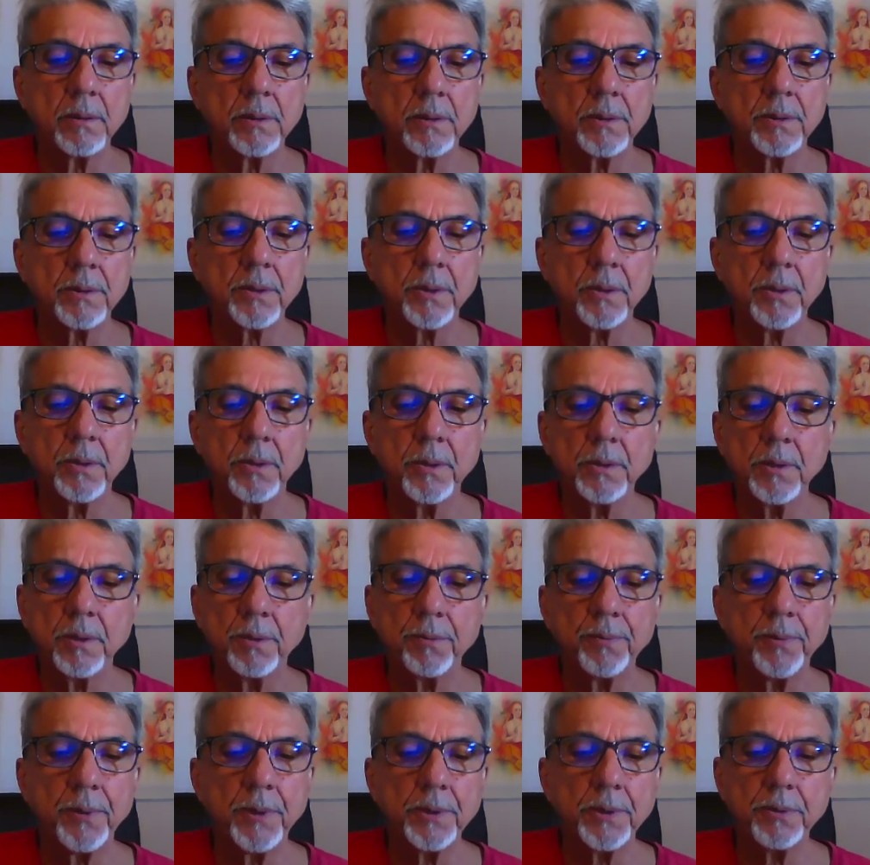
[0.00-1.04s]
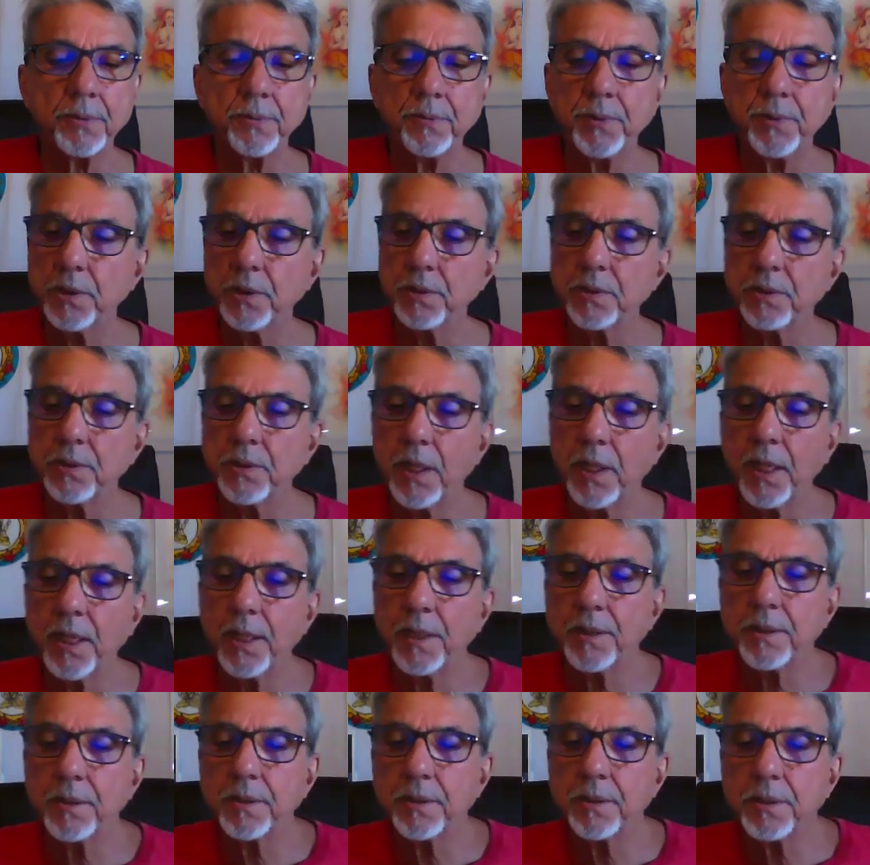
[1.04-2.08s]
So the first verse
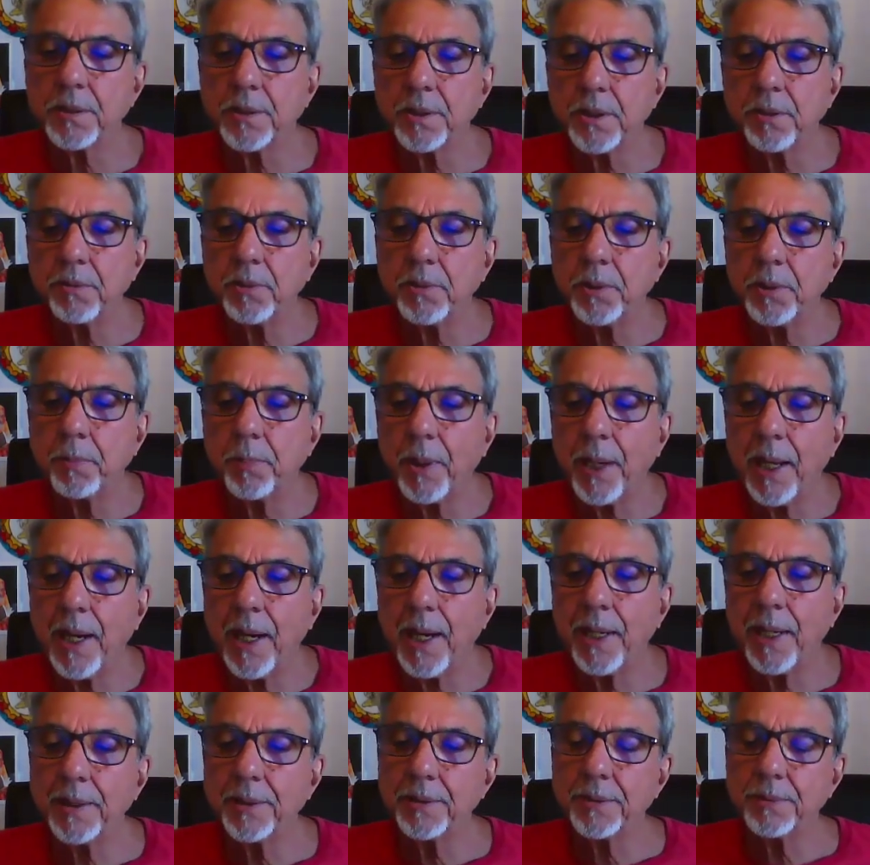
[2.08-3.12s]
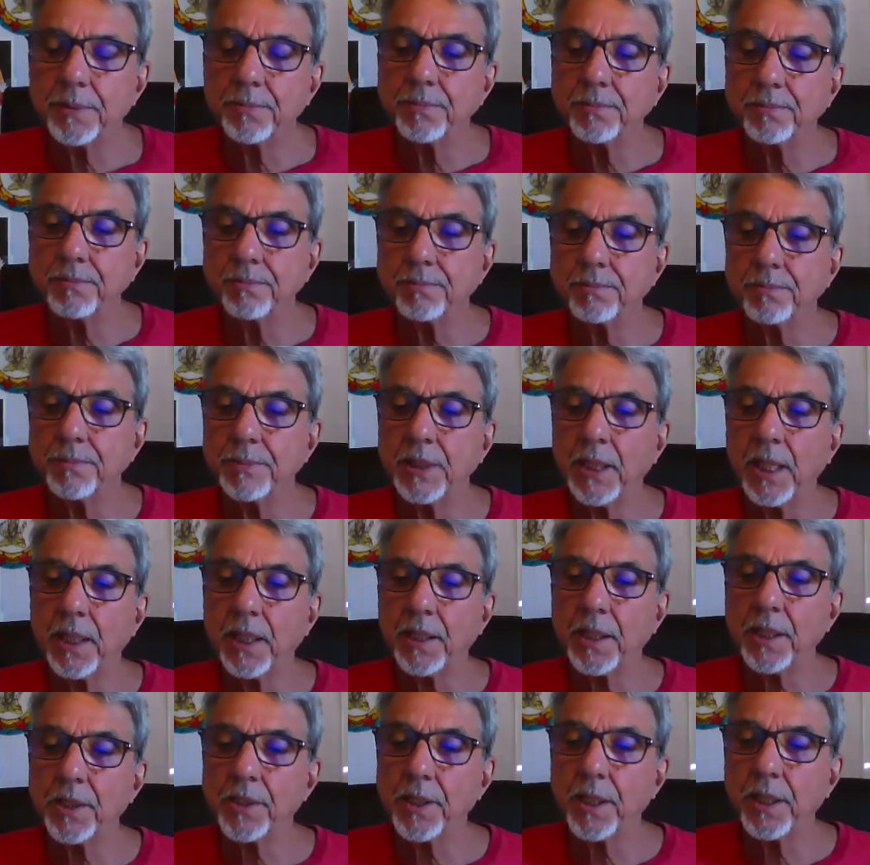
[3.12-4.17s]
says, she replied,
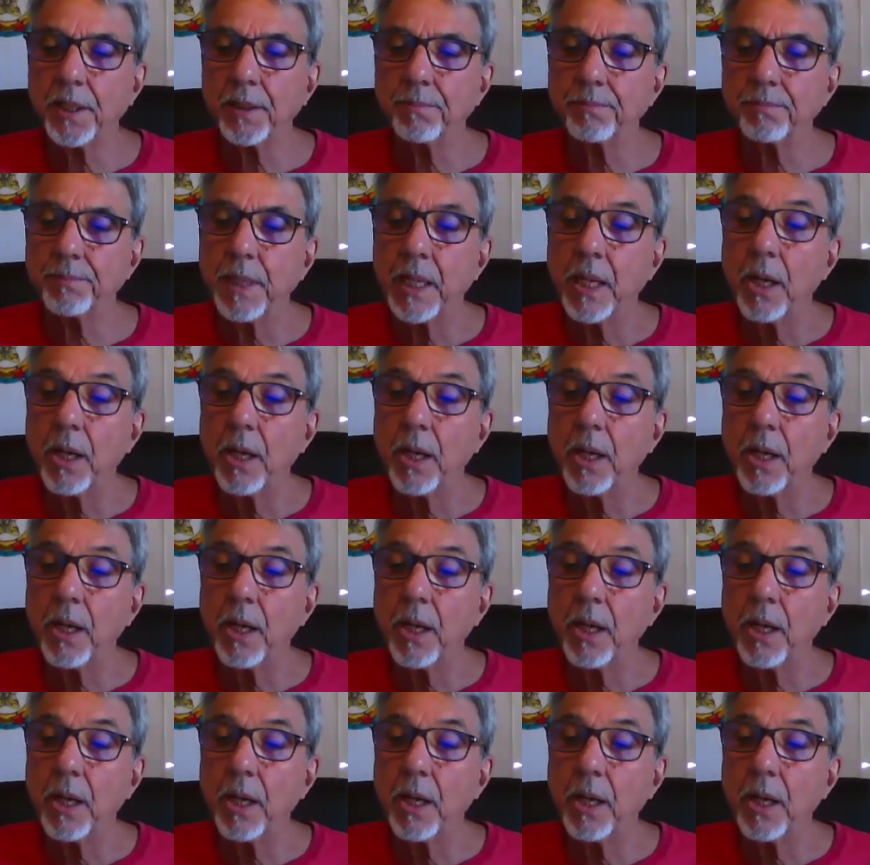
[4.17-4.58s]
Yakasha.